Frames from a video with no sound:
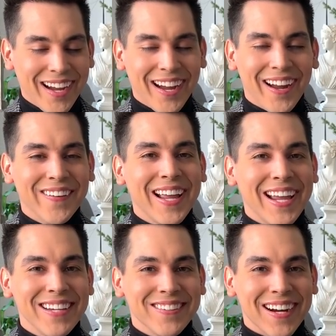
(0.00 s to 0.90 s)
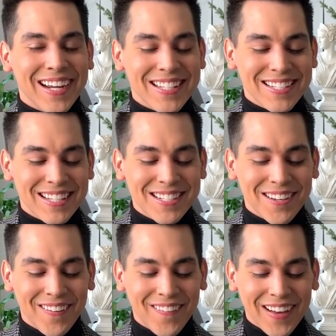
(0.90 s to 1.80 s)
Okay, you guys.
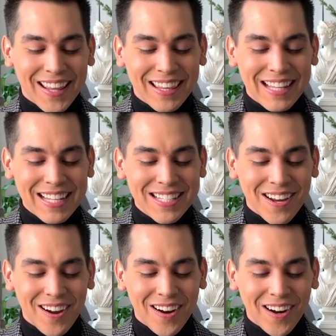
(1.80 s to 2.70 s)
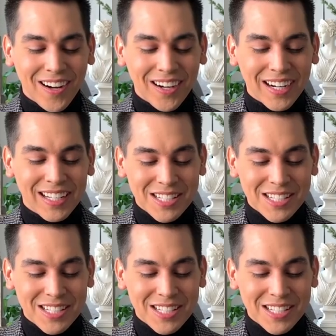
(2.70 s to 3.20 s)
So these are,